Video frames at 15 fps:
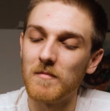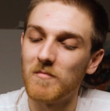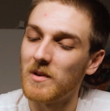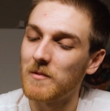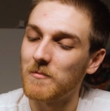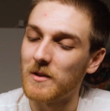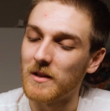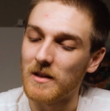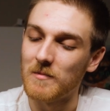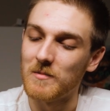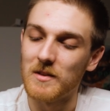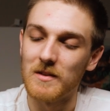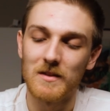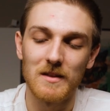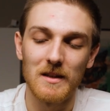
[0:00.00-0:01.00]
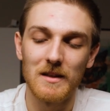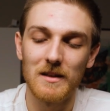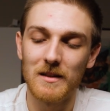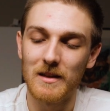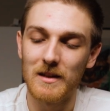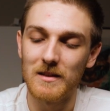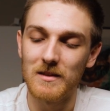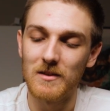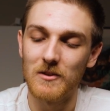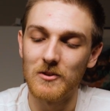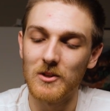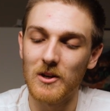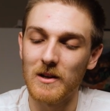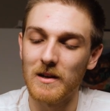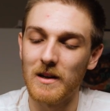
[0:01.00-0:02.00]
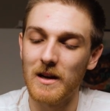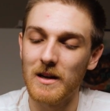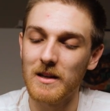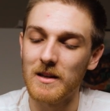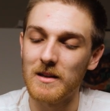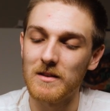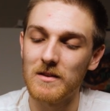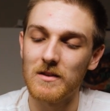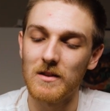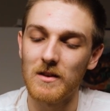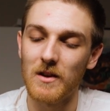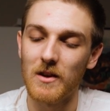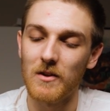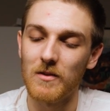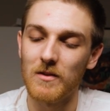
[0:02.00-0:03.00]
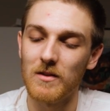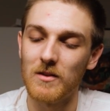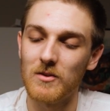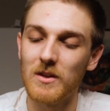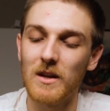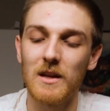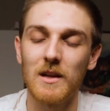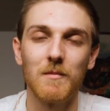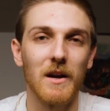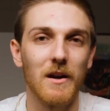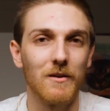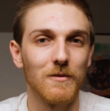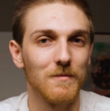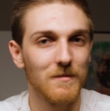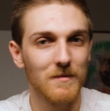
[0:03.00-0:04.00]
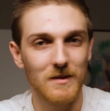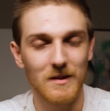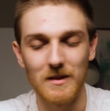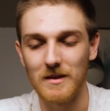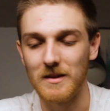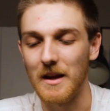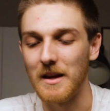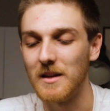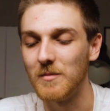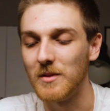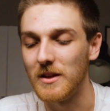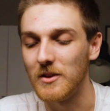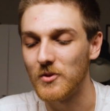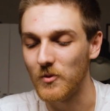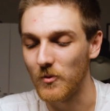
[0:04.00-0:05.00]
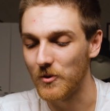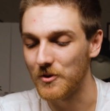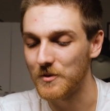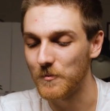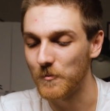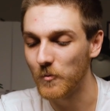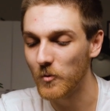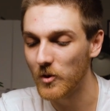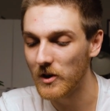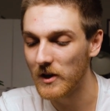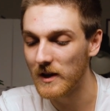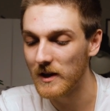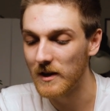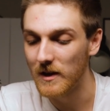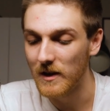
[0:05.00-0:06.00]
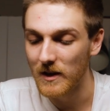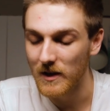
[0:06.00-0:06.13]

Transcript: But when it comes to signaling to their target audience, you know, they're talking about sustainably sourced wood.